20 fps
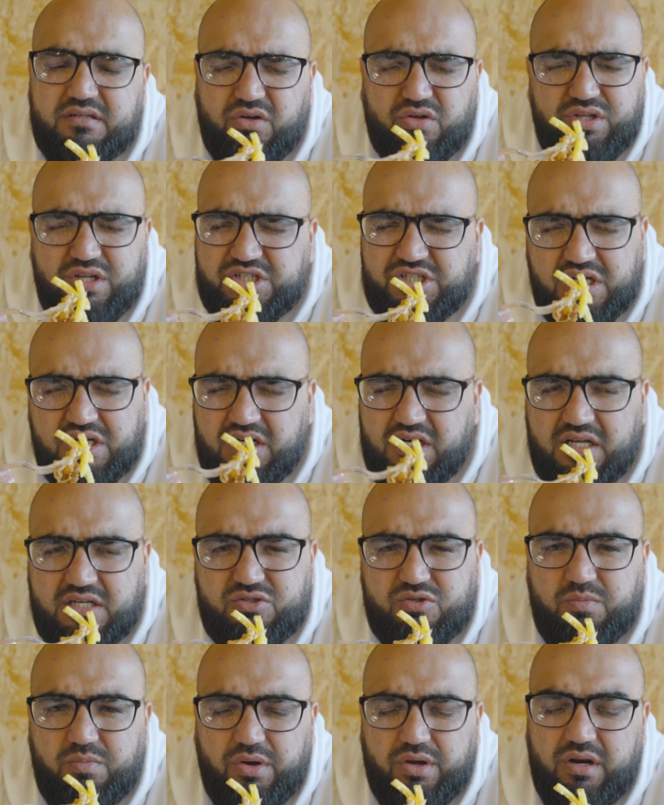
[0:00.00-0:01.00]
on the channel at
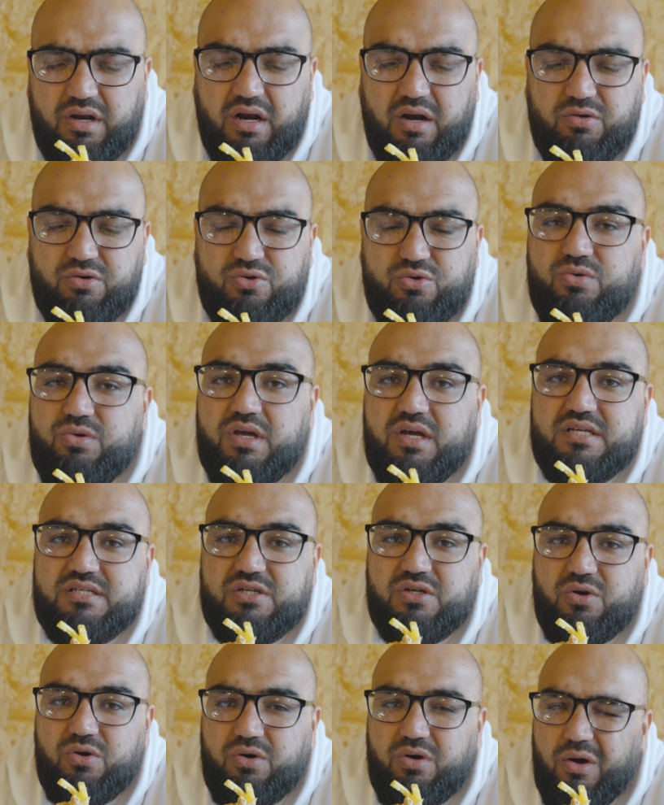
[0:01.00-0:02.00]
some point around 2 years
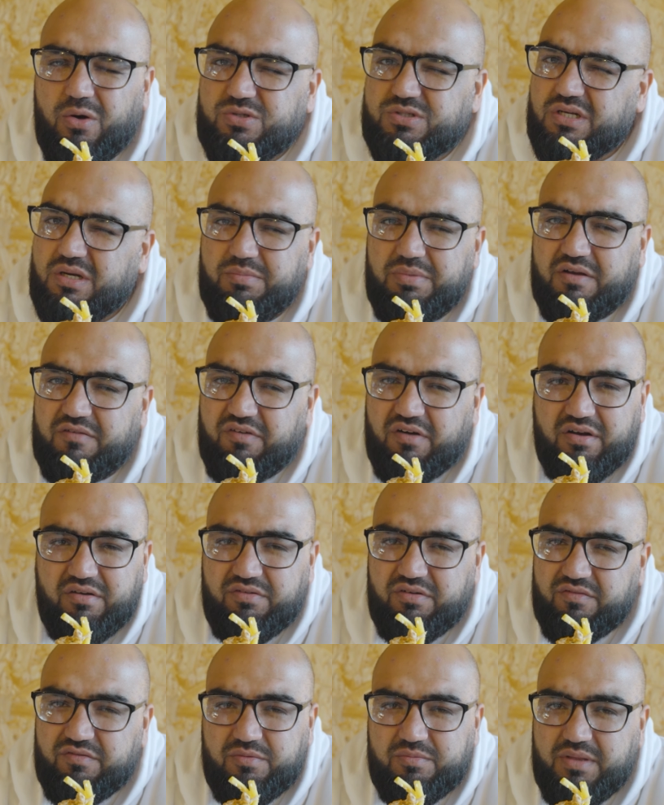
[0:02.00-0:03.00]
ago. I wasn't a big fan of
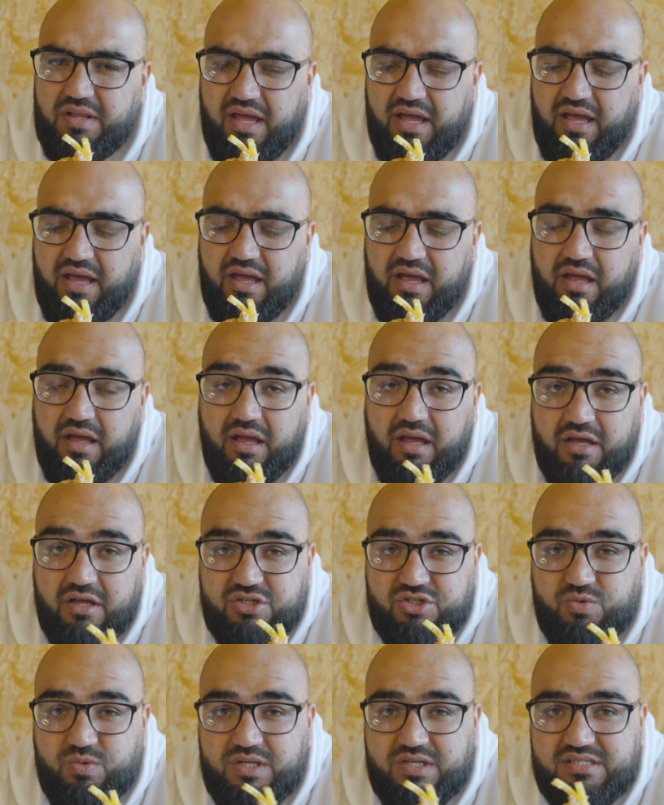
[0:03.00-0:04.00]
it from there.
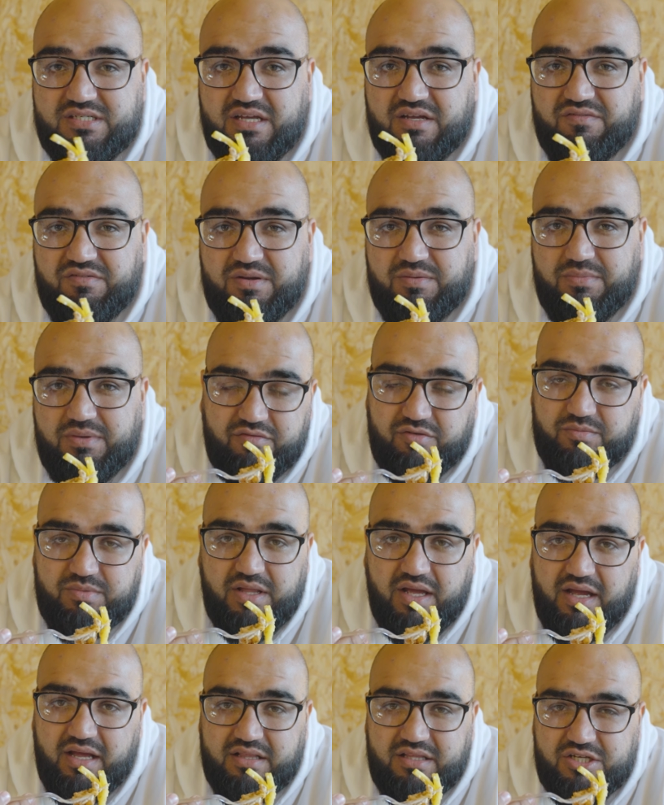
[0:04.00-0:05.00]
Sweet and savory make from
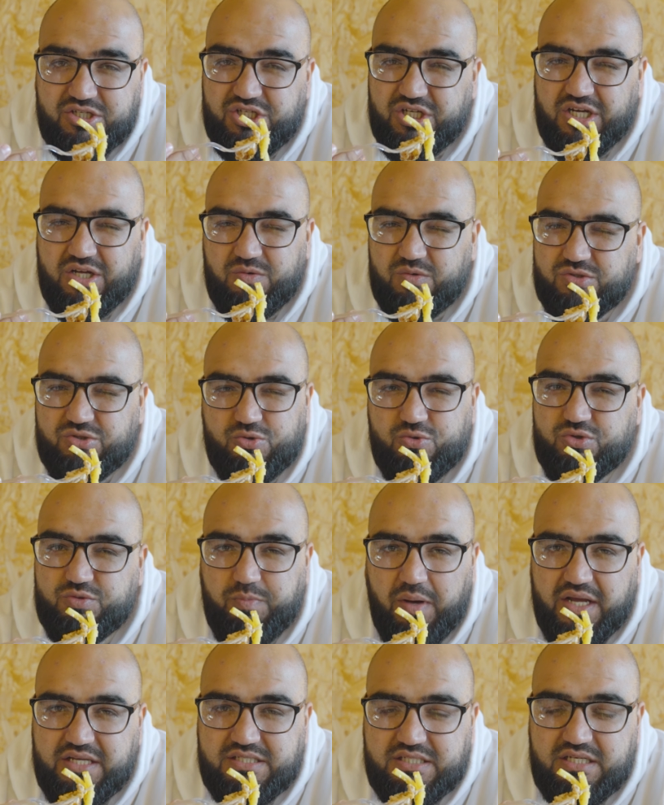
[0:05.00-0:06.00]
there. The chicken was too
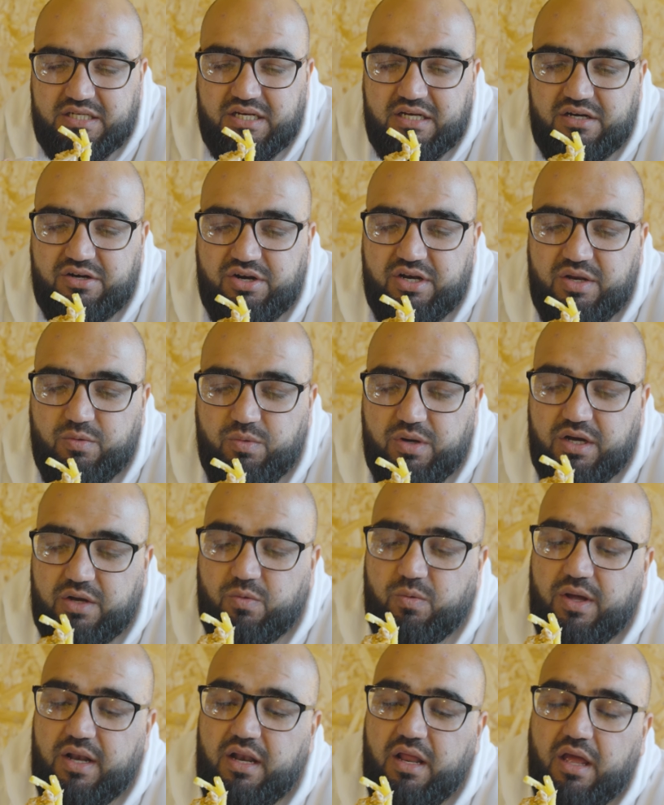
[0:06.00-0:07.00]
spicy, it didn't really work
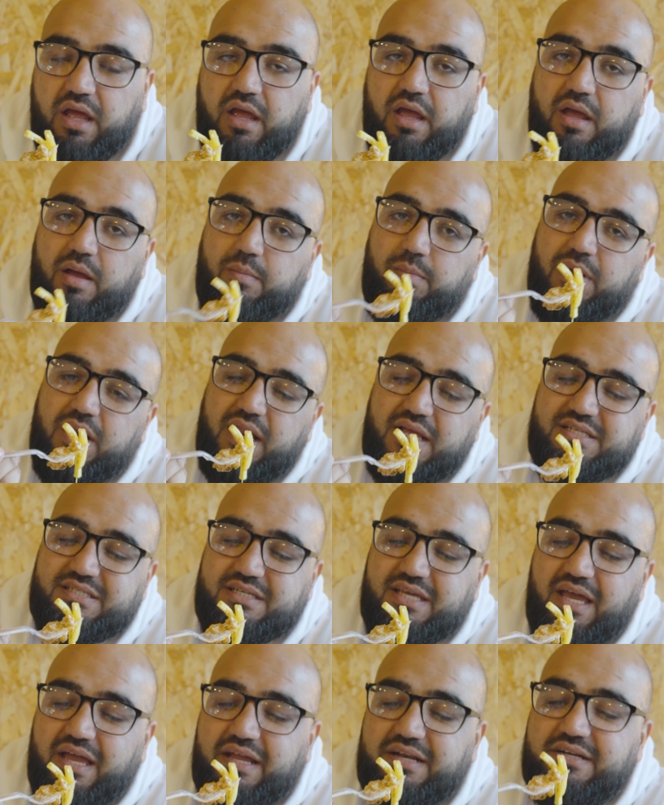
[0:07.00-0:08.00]
well. But let's
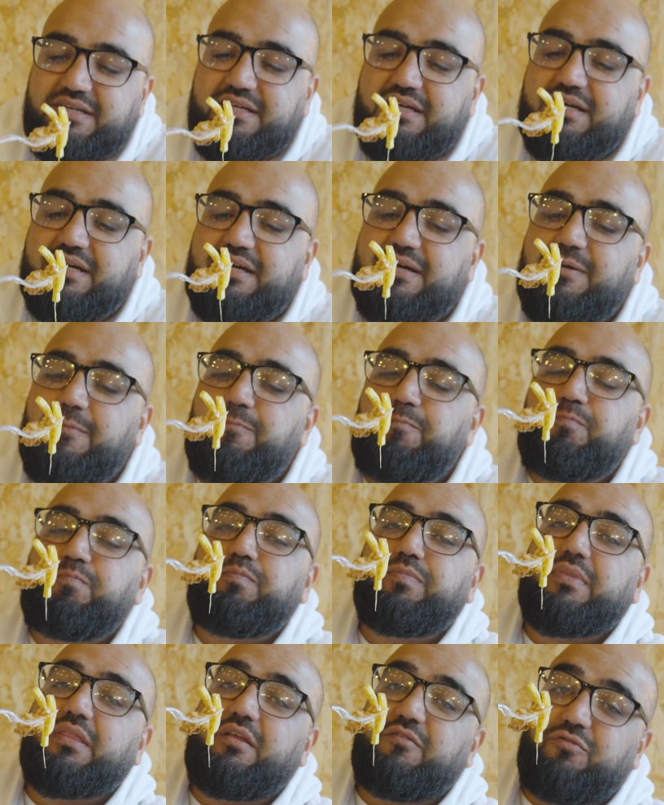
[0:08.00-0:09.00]
get into
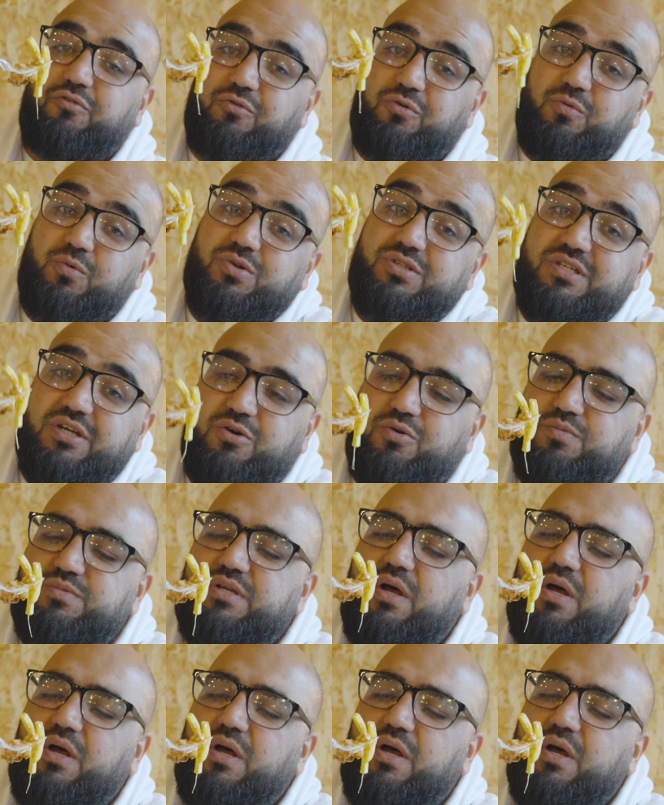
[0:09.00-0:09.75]
the food once it comes